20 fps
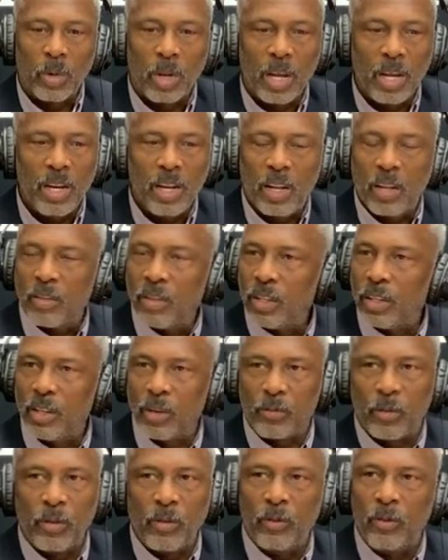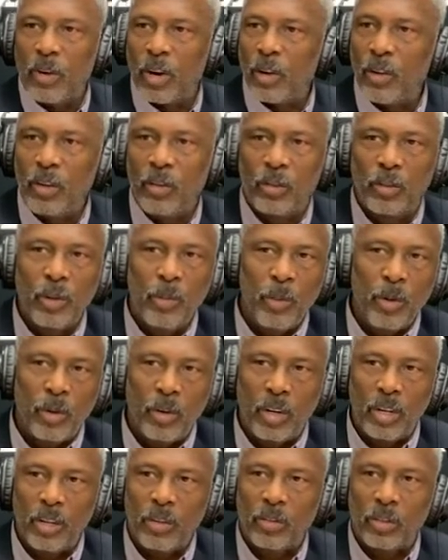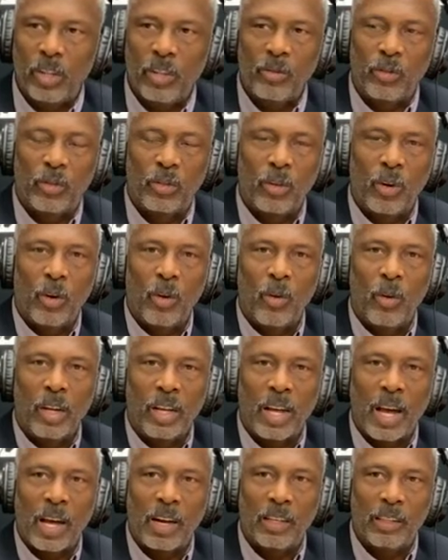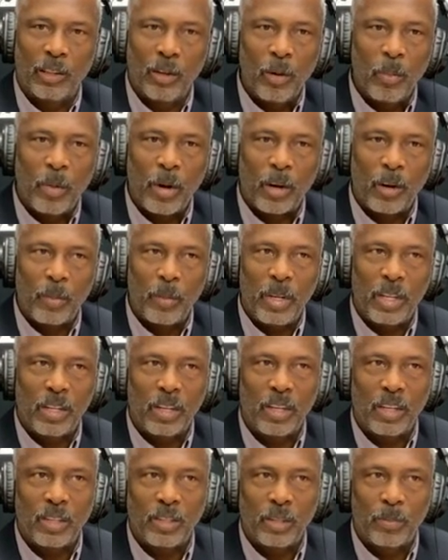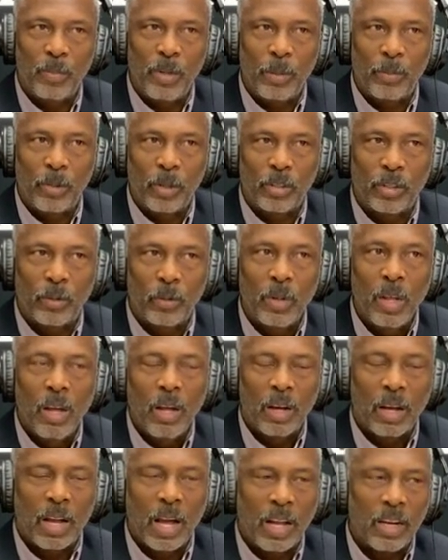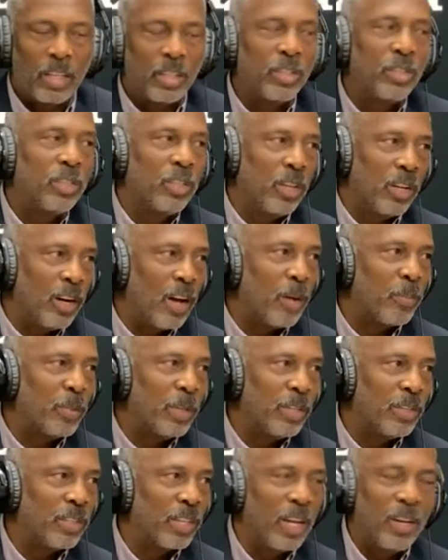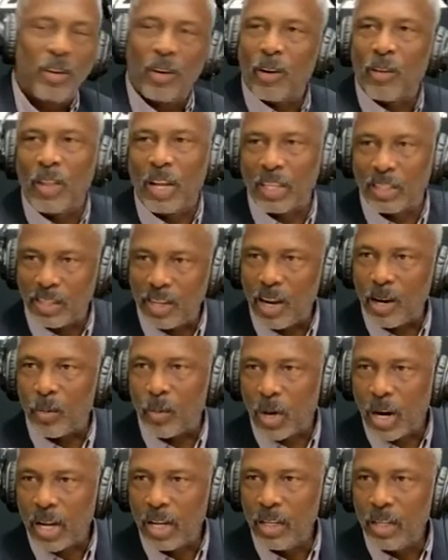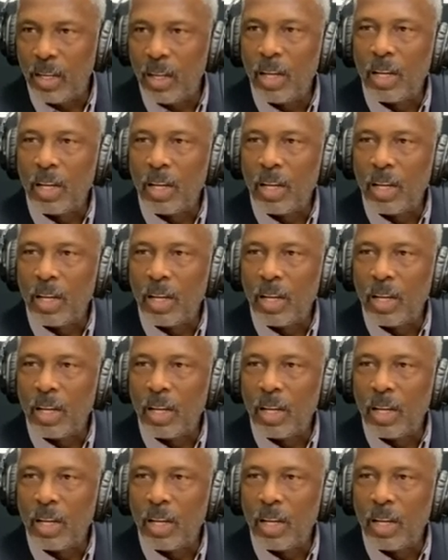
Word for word: any of the different various communities. And so it got a little better because people kind of stood up and say, no, that's not right.